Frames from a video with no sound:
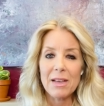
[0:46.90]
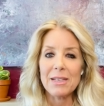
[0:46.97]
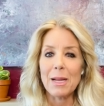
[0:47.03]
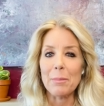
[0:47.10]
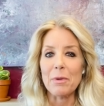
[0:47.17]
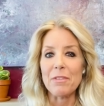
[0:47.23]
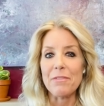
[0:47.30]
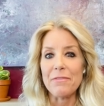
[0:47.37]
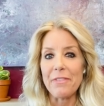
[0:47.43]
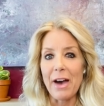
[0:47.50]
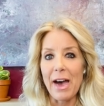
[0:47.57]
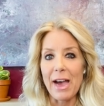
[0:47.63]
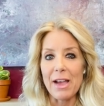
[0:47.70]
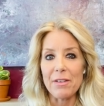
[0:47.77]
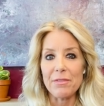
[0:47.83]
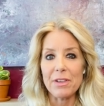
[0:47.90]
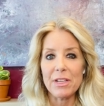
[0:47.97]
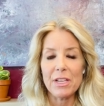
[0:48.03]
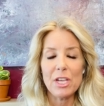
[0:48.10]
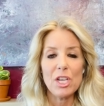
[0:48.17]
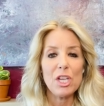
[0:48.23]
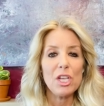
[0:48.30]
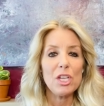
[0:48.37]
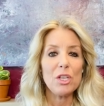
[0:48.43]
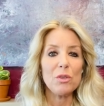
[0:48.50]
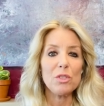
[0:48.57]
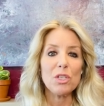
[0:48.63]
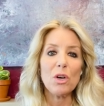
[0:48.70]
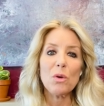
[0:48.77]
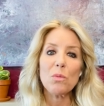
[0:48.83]
Number five, you
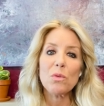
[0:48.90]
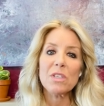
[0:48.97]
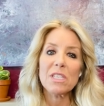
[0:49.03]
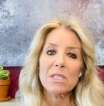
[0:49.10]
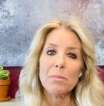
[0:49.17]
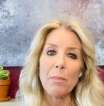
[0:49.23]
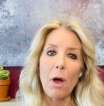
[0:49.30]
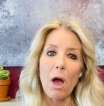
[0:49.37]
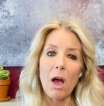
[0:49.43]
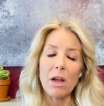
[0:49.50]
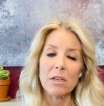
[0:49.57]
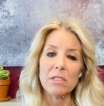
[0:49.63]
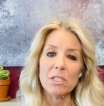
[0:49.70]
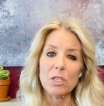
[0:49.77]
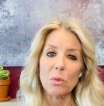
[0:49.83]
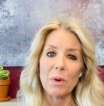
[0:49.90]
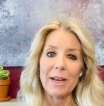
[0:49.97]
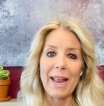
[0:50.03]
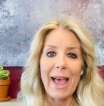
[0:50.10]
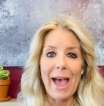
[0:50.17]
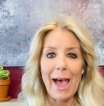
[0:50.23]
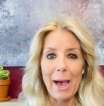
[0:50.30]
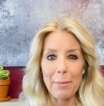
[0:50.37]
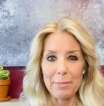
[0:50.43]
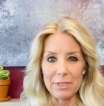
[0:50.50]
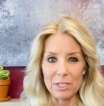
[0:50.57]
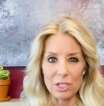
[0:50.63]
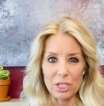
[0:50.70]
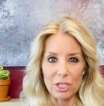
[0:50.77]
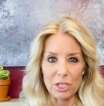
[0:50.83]
don't respond to what
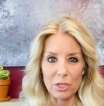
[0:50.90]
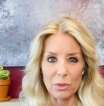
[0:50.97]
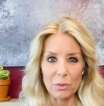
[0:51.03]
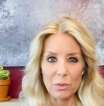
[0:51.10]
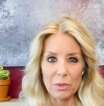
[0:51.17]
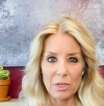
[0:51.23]
happened to you.